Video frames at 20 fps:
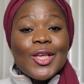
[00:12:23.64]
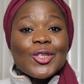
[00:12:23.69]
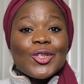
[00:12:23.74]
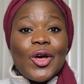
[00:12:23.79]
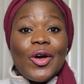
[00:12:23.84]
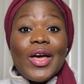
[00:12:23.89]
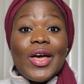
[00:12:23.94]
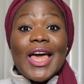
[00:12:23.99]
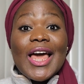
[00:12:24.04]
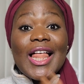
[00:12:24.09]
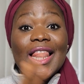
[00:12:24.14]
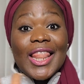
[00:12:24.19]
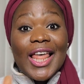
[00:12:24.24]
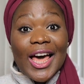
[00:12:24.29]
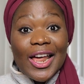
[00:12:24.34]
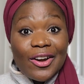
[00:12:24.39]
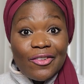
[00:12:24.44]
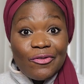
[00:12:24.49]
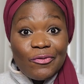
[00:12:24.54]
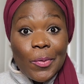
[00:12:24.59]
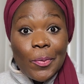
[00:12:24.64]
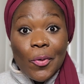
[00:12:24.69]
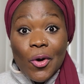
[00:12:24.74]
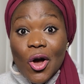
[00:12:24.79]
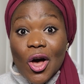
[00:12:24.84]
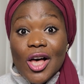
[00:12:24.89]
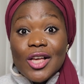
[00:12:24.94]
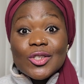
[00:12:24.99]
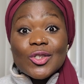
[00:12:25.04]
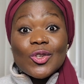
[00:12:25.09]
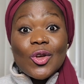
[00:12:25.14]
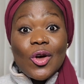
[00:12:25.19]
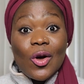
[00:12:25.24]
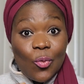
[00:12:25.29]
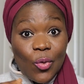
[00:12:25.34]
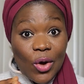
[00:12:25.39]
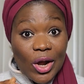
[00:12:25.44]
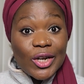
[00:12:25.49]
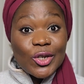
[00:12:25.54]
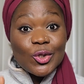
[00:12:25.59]
So a lot of people
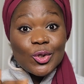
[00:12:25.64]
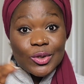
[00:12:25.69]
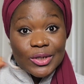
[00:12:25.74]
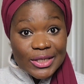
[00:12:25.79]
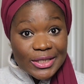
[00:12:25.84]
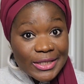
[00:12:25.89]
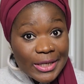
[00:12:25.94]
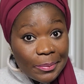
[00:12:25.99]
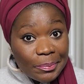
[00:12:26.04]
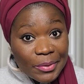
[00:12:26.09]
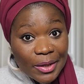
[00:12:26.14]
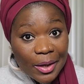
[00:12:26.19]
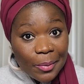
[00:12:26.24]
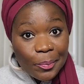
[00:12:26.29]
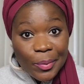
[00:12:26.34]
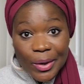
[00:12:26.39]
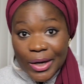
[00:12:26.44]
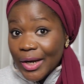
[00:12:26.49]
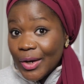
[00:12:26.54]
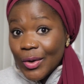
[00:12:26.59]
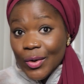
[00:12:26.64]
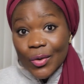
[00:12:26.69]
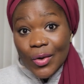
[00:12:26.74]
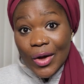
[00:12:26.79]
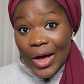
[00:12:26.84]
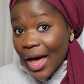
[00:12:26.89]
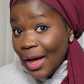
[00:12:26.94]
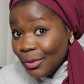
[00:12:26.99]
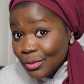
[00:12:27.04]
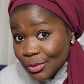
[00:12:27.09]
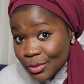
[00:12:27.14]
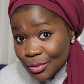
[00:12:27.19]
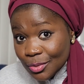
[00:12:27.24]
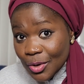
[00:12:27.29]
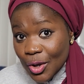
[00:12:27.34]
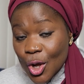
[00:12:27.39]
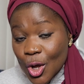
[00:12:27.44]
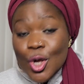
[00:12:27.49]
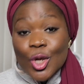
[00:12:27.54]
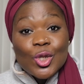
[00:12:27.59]
also want to do the same thing, but they don't know how to.